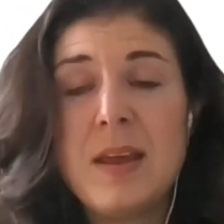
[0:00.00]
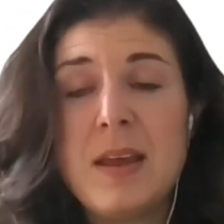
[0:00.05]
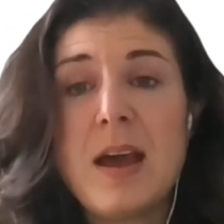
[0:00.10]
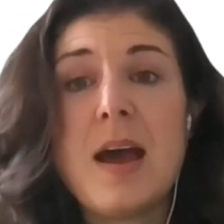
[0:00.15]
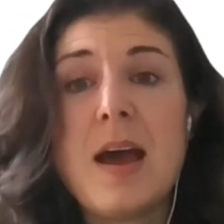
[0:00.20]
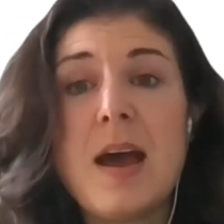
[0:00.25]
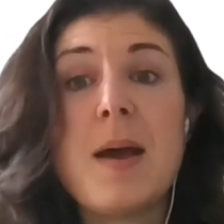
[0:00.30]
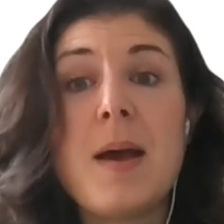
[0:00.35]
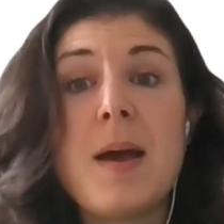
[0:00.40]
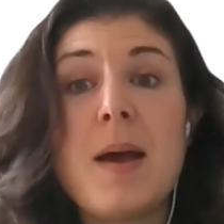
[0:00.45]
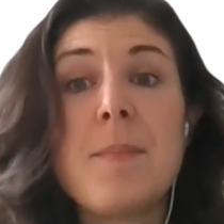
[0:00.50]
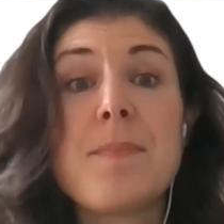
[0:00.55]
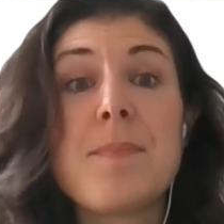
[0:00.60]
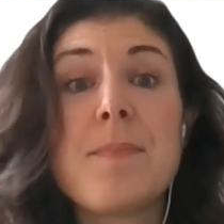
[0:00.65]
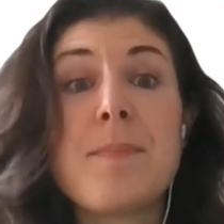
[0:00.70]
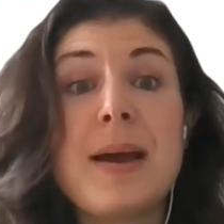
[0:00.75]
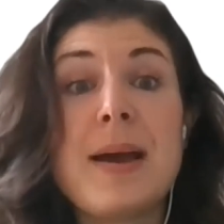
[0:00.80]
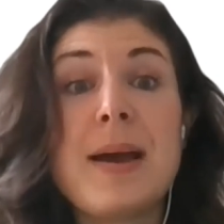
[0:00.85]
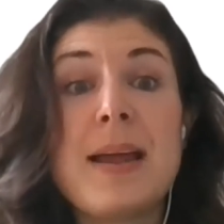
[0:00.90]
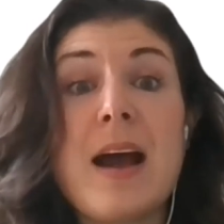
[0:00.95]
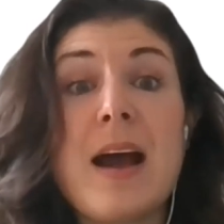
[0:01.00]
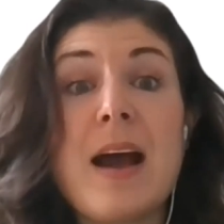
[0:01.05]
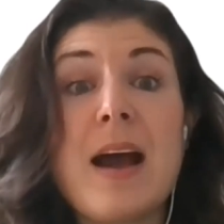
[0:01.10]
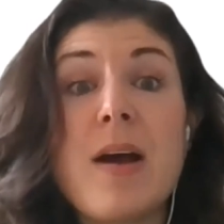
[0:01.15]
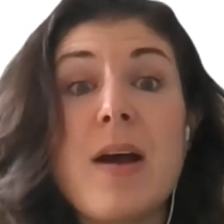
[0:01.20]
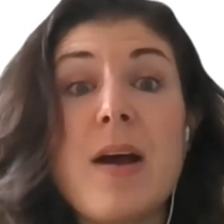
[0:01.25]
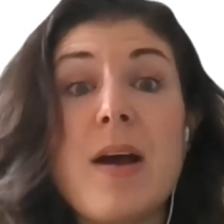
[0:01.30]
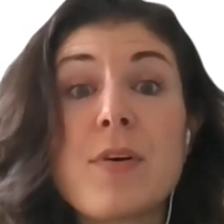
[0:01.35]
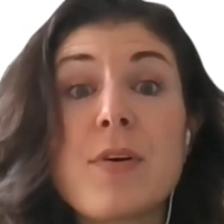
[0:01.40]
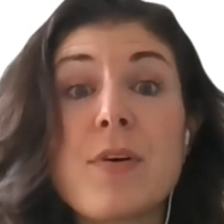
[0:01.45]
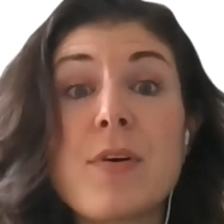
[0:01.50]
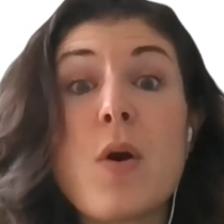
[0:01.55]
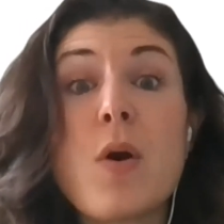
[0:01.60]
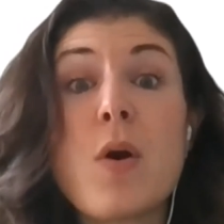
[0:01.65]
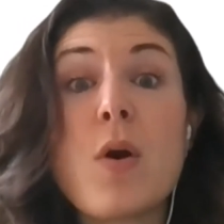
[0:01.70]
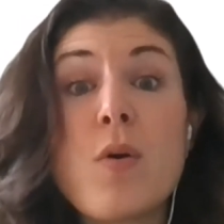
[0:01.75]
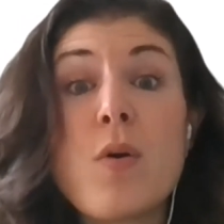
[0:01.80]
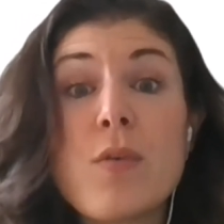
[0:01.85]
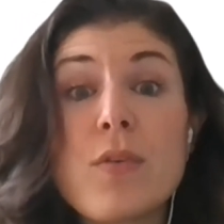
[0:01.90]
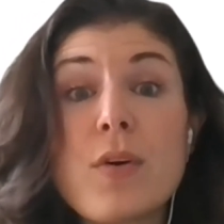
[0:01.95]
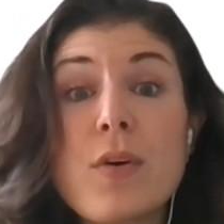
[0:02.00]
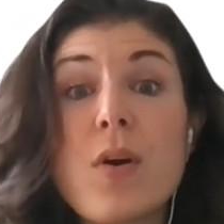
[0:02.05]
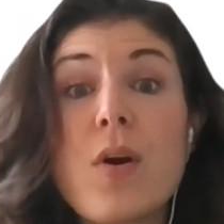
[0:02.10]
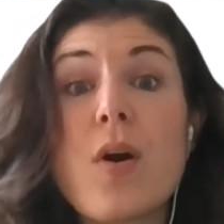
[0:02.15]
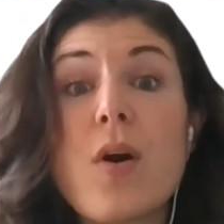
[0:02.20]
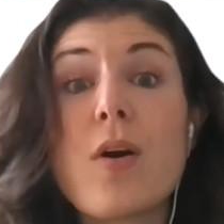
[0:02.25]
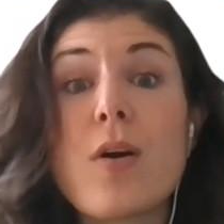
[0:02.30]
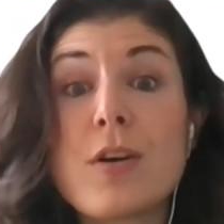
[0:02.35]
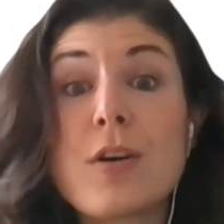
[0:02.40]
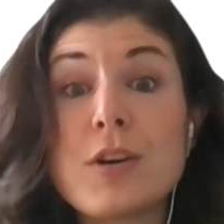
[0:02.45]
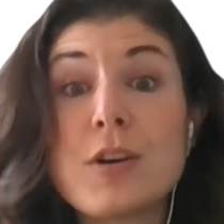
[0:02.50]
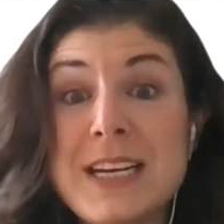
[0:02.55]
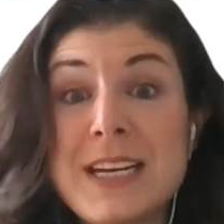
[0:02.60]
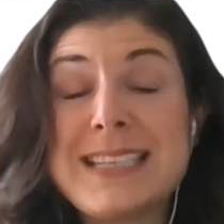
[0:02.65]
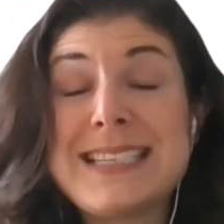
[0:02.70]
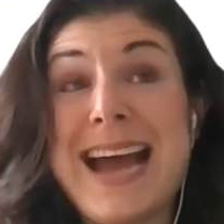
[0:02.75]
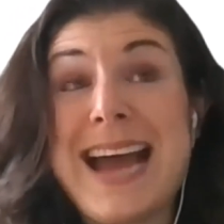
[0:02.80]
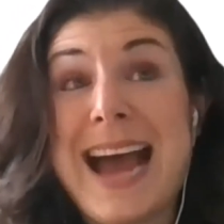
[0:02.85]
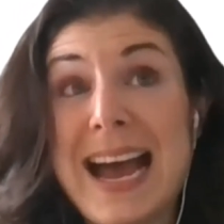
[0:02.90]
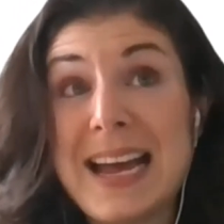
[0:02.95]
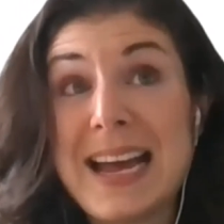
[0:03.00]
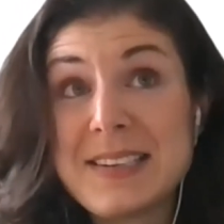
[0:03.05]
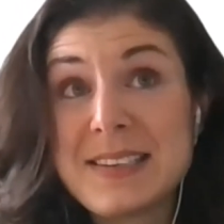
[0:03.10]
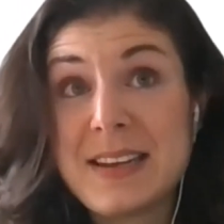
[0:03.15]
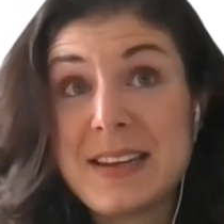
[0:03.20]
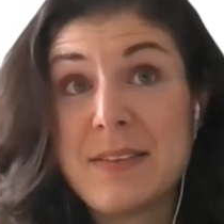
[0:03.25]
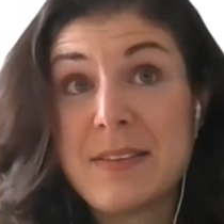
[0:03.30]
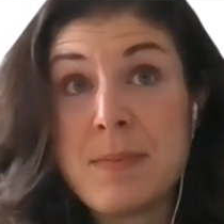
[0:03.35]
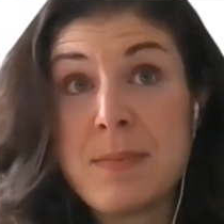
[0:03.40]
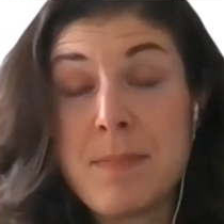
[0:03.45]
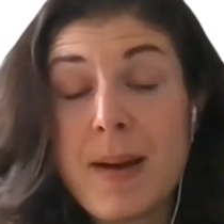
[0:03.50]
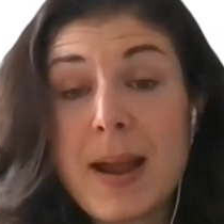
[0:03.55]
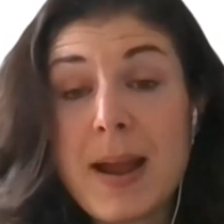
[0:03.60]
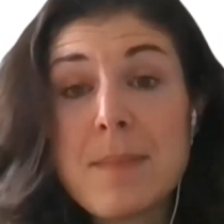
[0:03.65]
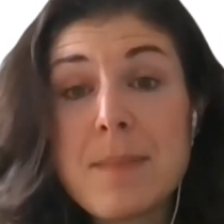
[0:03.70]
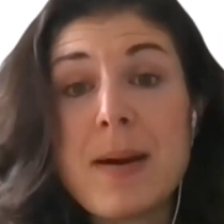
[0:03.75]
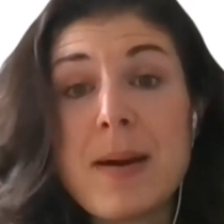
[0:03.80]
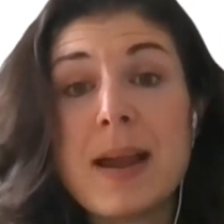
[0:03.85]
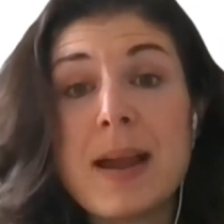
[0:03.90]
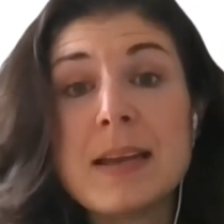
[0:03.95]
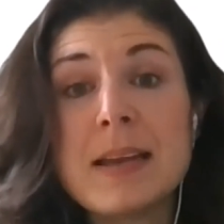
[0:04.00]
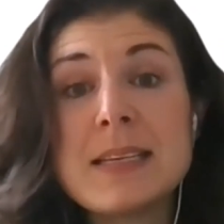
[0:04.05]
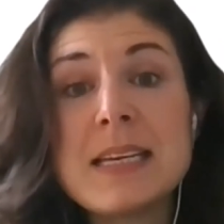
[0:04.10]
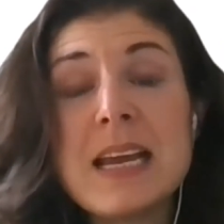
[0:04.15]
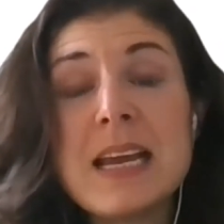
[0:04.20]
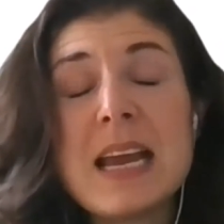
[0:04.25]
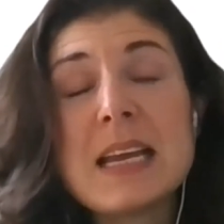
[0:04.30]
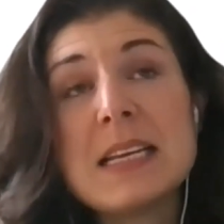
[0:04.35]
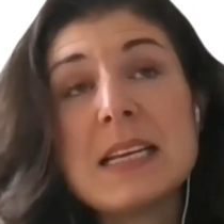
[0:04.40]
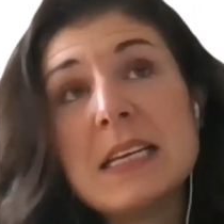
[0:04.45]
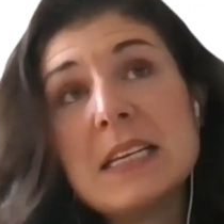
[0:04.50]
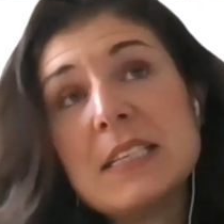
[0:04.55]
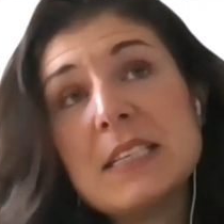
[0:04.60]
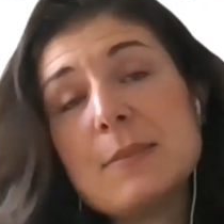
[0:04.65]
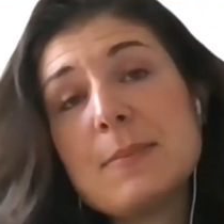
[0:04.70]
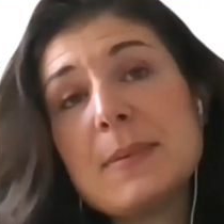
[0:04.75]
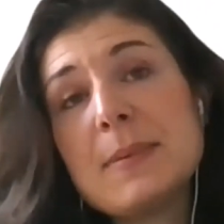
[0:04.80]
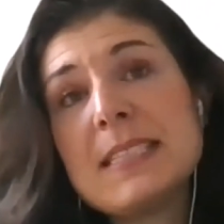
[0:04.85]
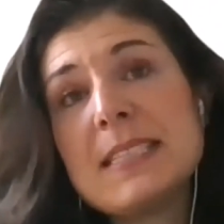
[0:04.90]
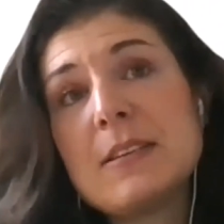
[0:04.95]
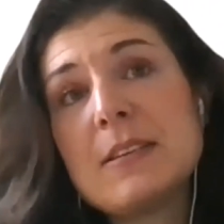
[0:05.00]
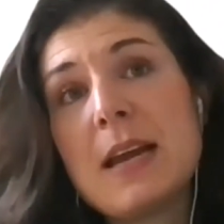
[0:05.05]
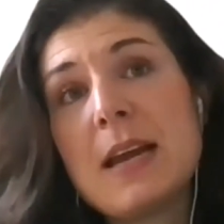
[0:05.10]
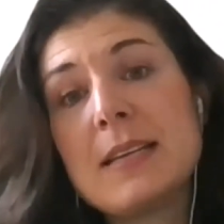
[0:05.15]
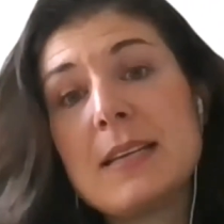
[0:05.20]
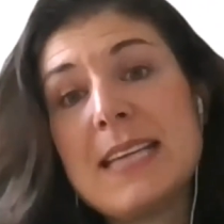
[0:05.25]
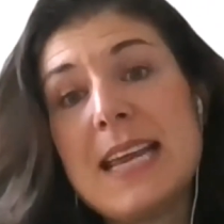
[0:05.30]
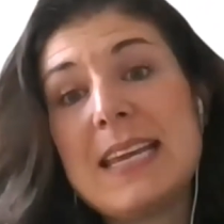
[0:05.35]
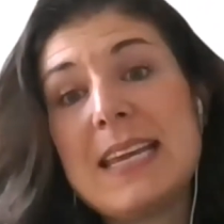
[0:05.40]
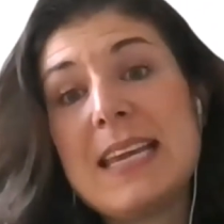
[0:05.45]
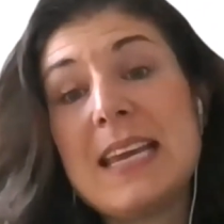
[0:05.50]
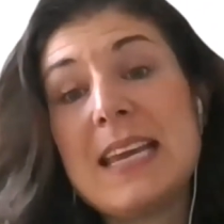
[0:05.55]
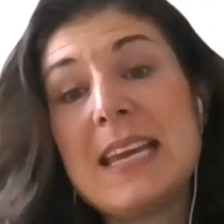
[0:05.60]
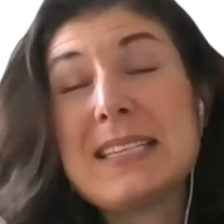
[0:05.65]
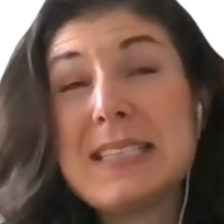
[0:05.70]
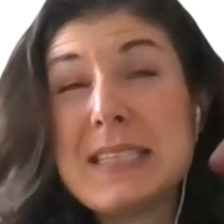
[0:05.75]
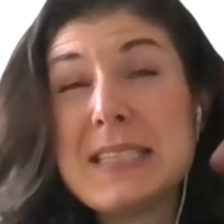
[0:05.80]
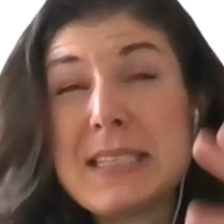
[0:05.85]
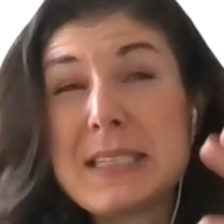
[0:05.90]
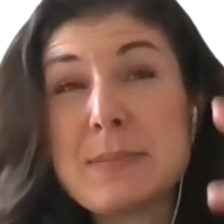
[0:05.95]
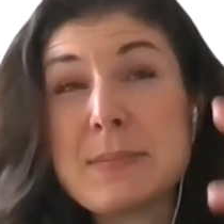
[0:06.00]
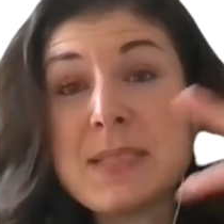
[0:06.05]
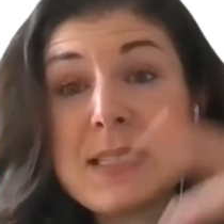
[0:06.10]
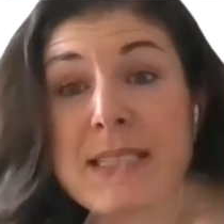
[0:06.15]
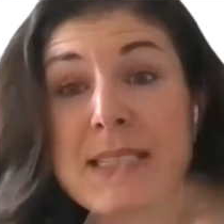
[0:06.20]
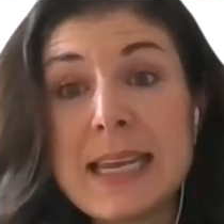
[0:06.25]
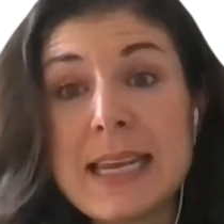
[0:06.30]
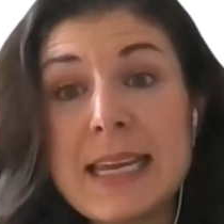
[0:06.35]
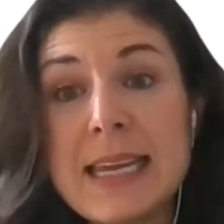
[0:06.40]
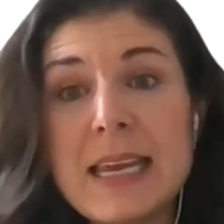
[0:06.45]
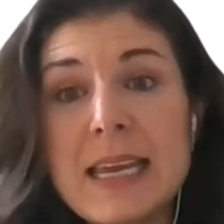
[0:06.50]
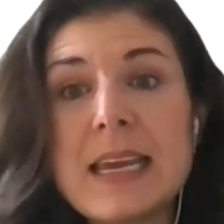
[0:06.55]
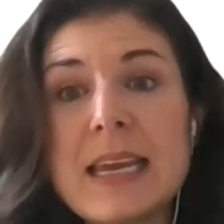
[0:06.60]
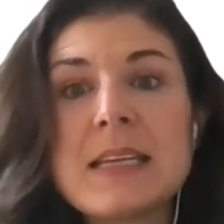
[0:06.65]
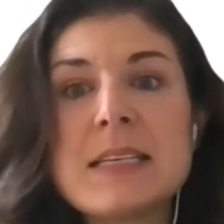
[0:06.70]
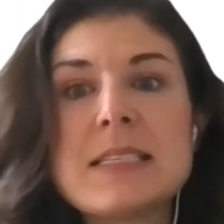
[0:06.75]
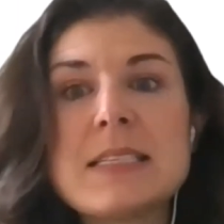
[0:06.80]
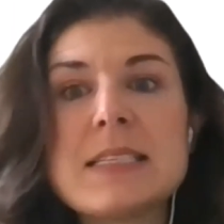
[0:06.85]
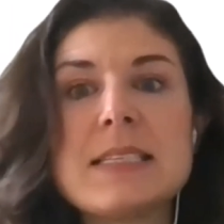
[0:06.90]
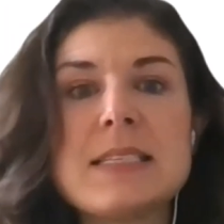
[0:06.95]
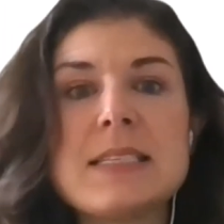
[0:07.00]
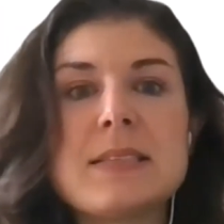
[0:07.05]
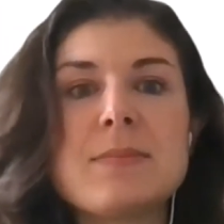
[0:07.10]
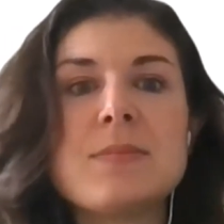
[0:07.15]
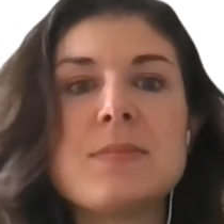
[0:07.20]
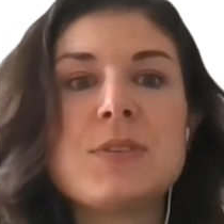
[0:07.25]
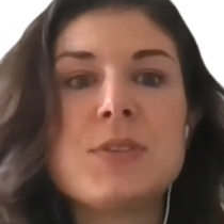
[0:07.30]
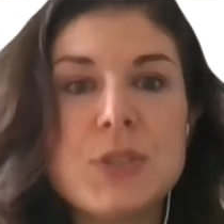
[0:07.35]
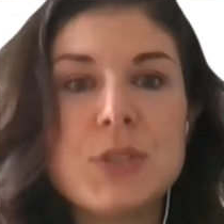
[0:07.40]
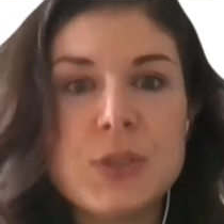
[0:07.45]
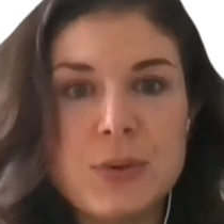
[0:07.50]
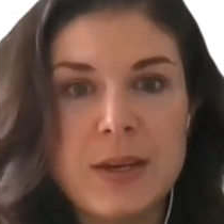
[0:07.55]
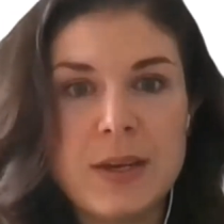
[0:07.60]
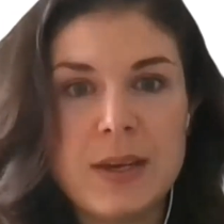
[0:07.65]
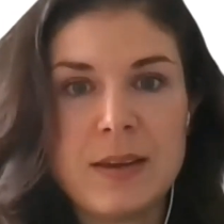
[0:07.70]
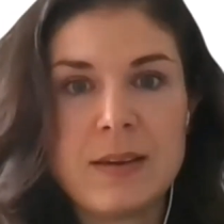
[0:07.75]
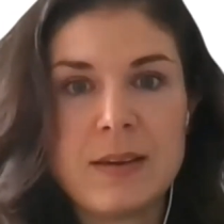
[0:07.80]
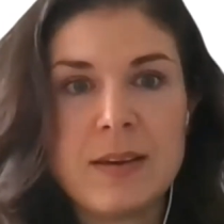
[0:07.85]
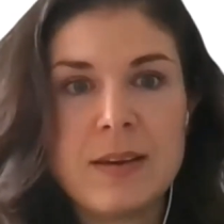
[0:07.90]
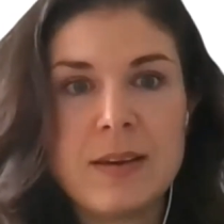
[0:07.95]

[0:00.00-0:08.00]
But however, the overarching task in my mind needs to be taking systems thinking into systems doing.